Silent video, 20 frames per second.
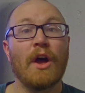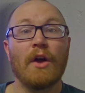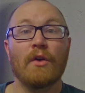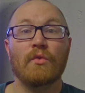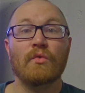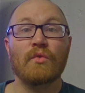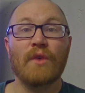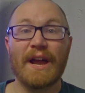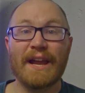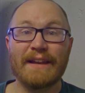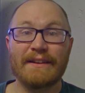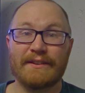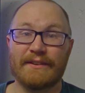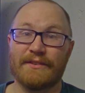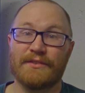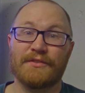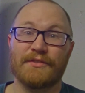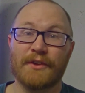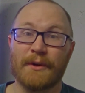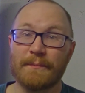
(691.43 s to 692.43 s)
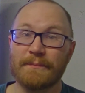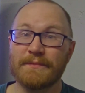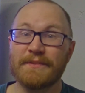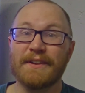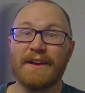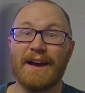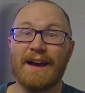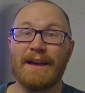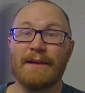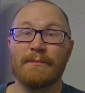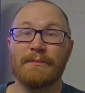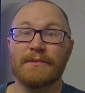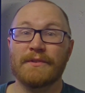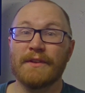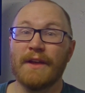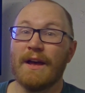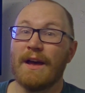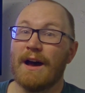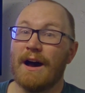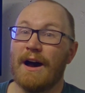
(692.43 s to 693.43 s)
Right?
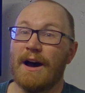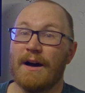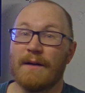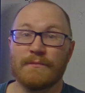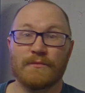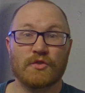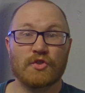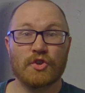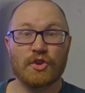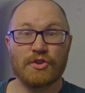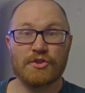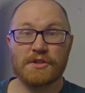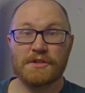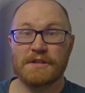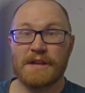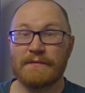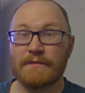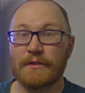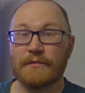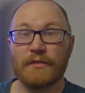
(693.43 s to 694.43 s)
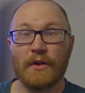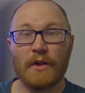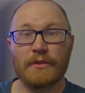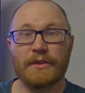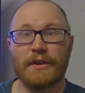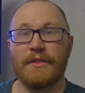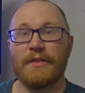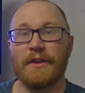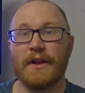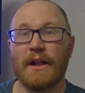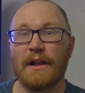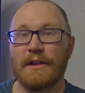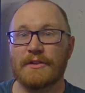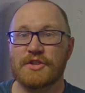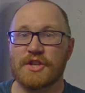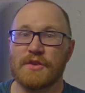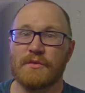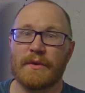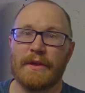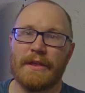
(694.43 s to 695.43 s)
Sometimes churches have a faulty
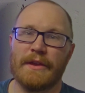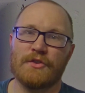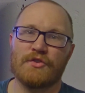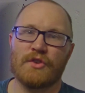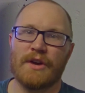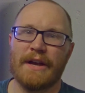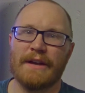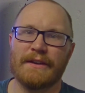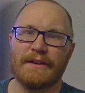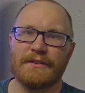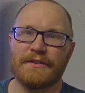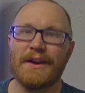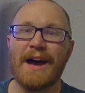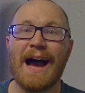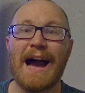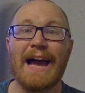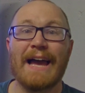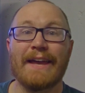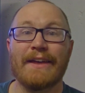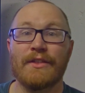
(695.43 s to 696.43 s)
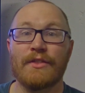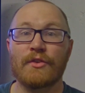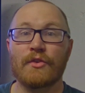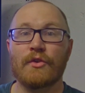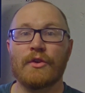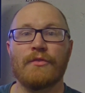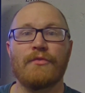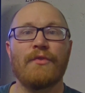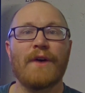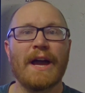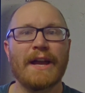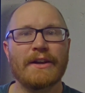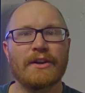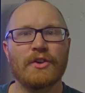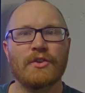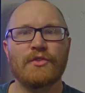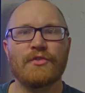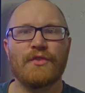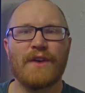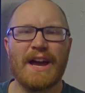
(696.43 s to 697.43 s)
theology where they try to tie the
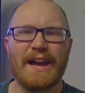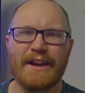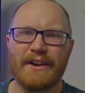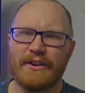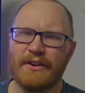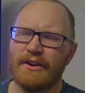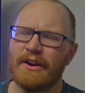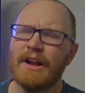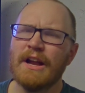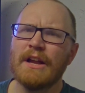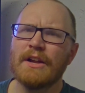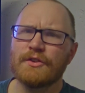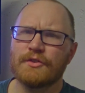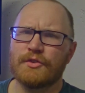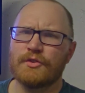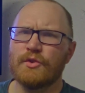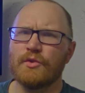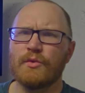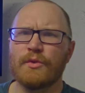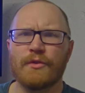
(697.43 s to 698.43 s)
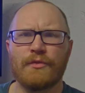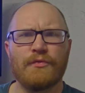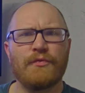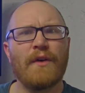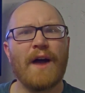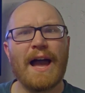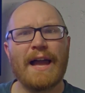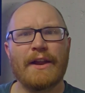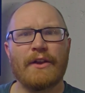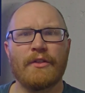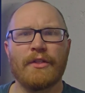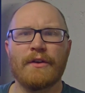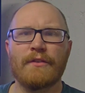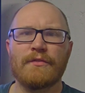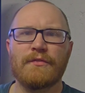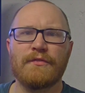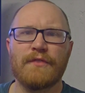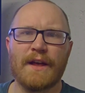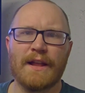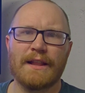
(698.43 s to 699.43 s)
refiner's fire to the fire that
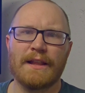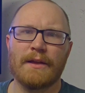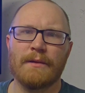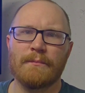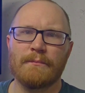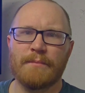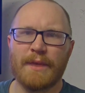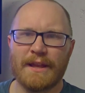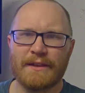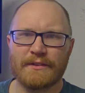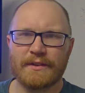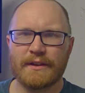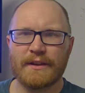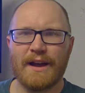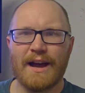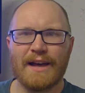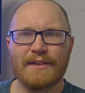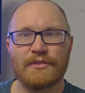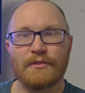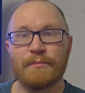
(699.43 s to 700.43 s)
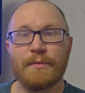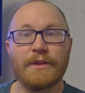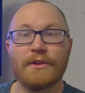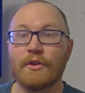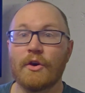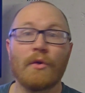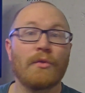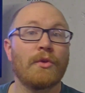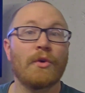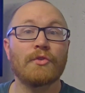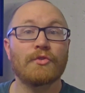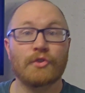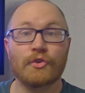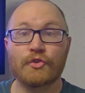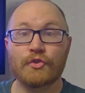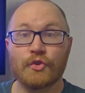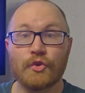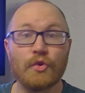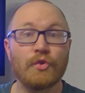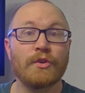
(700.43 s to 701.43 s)
fell at Pentecost. But no, those are
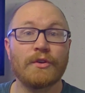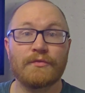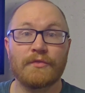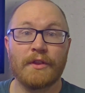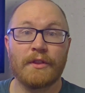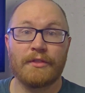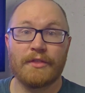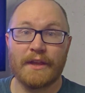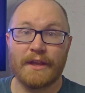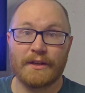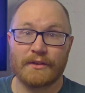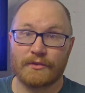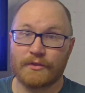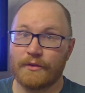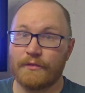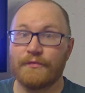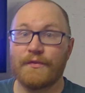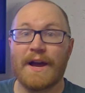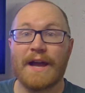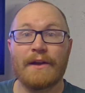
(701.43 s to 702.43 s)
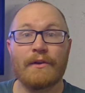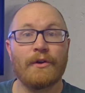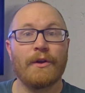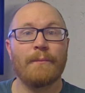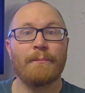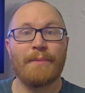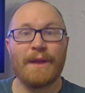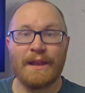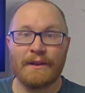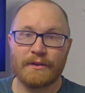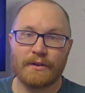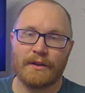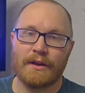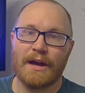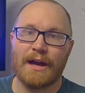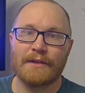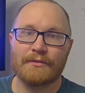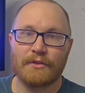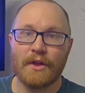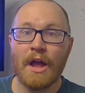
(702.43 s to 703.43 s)
two different things. The fire at
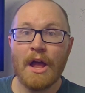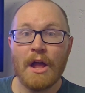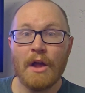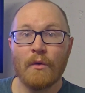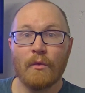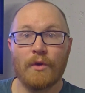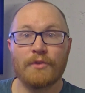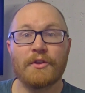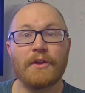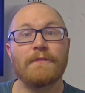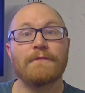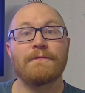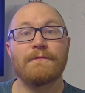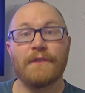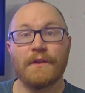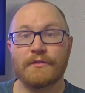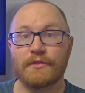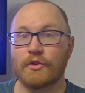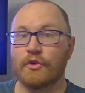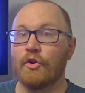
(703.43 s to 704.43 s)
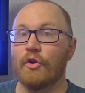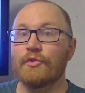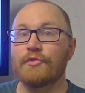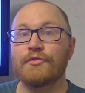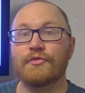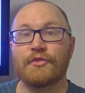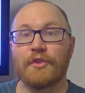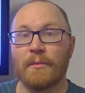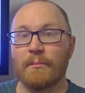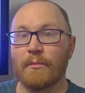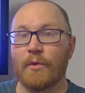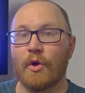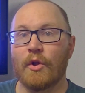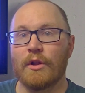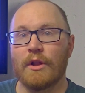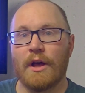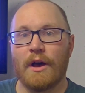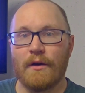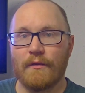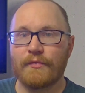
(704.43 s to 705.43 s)
Pentecost was a physical
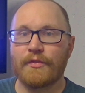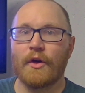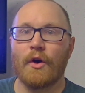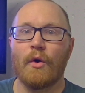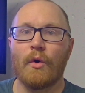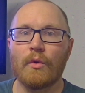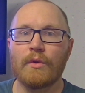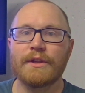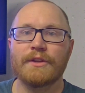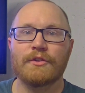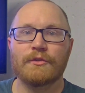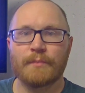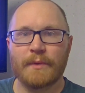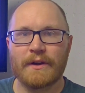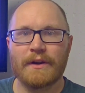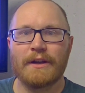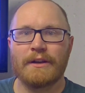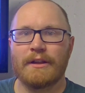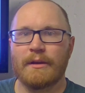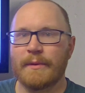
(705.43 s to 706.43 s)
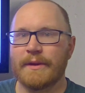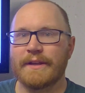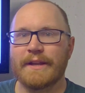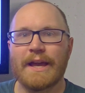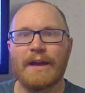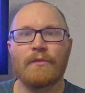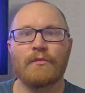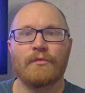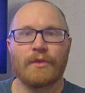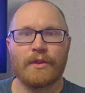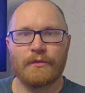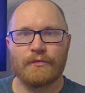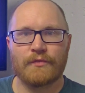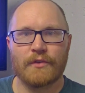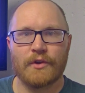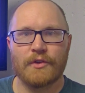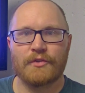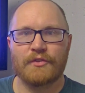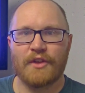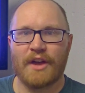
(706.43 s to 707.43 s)
symbol of the Holy Spirit coming down for the
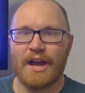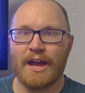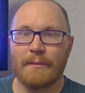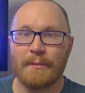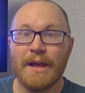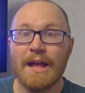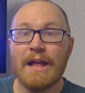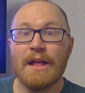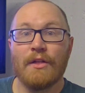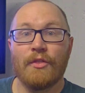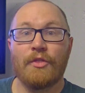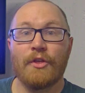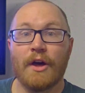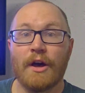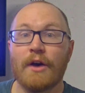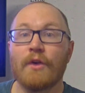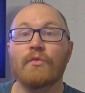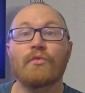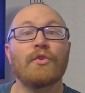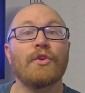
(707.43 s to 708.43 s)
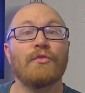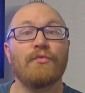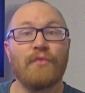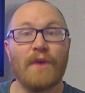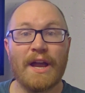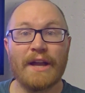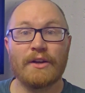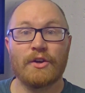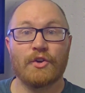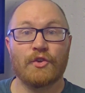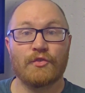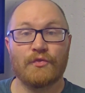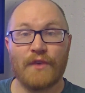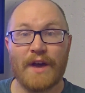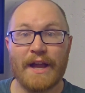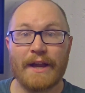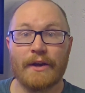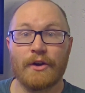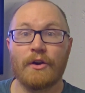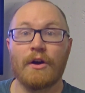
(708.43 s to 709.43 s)
first time. The refiner's
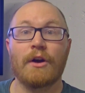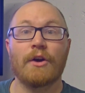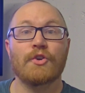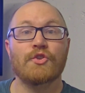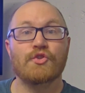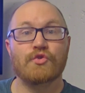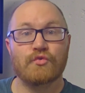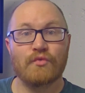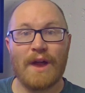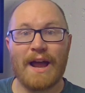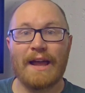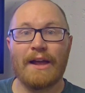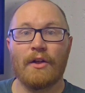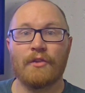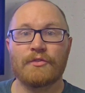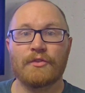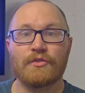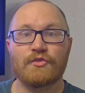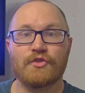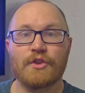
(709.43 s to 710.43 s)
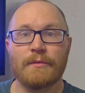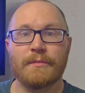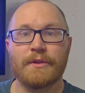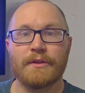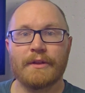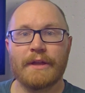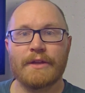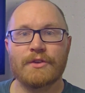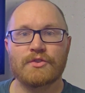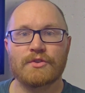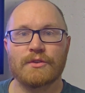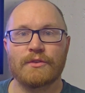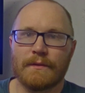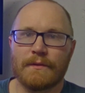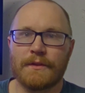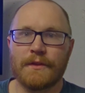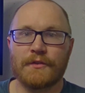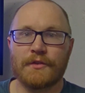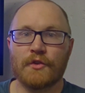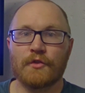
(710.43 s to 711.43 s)
fire are trials and
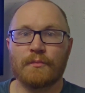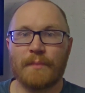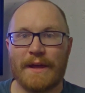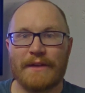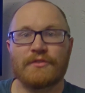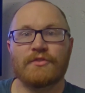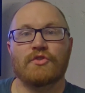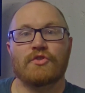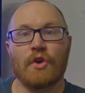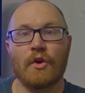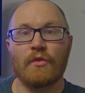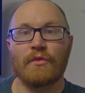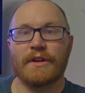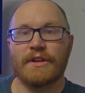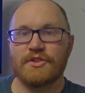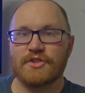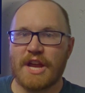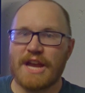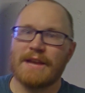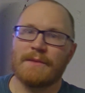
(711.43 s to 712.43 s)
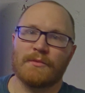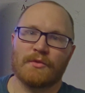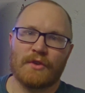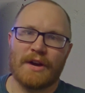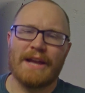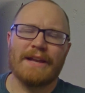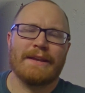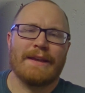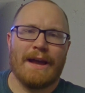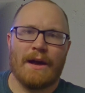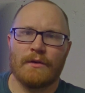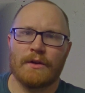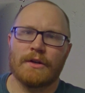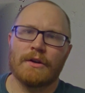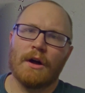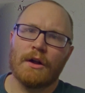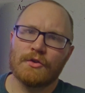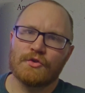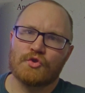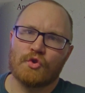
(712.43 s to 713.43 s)
tribulations. This is best shown in James, right? Count it
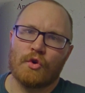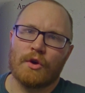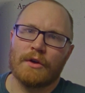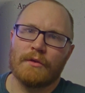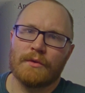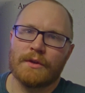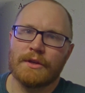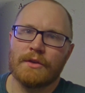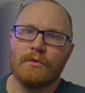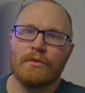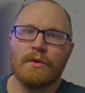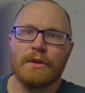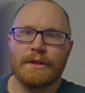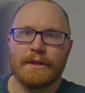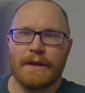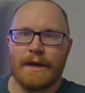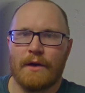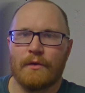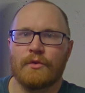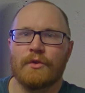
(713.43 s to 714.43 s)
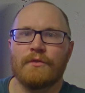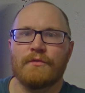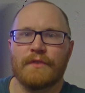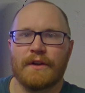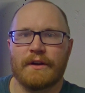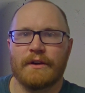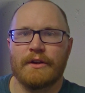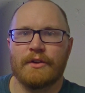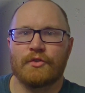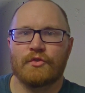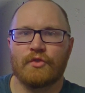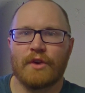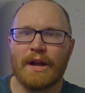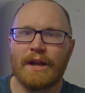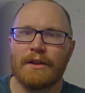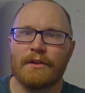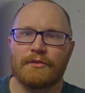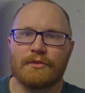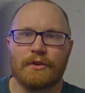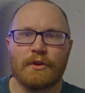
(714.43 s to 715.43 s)
all joy when you encounter various
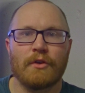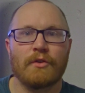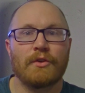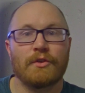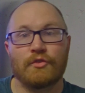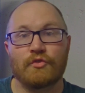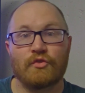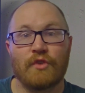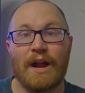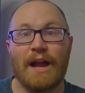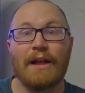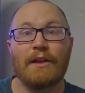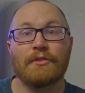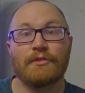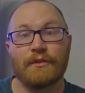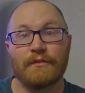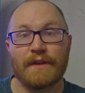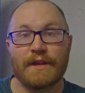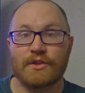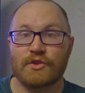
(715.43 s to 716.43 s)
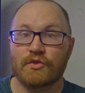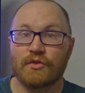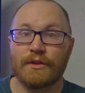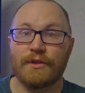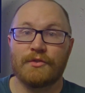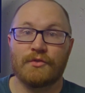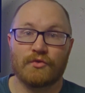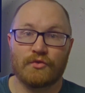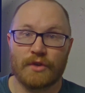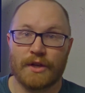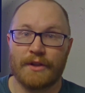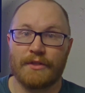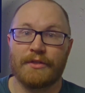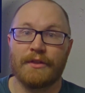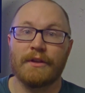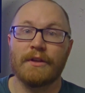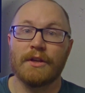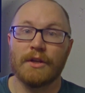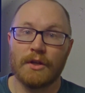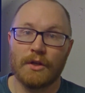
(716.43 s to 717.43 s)
trials, you know, because trials eventually
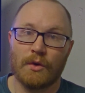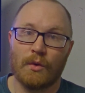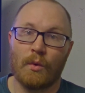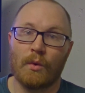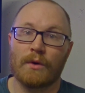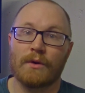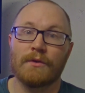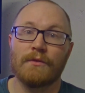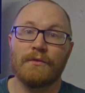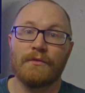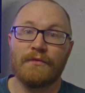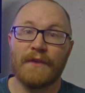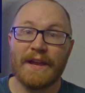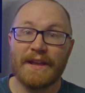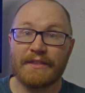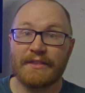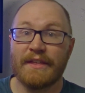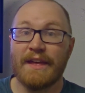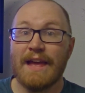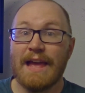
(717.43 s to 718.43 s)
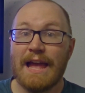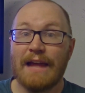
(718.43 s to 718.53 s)
strengthen your faith.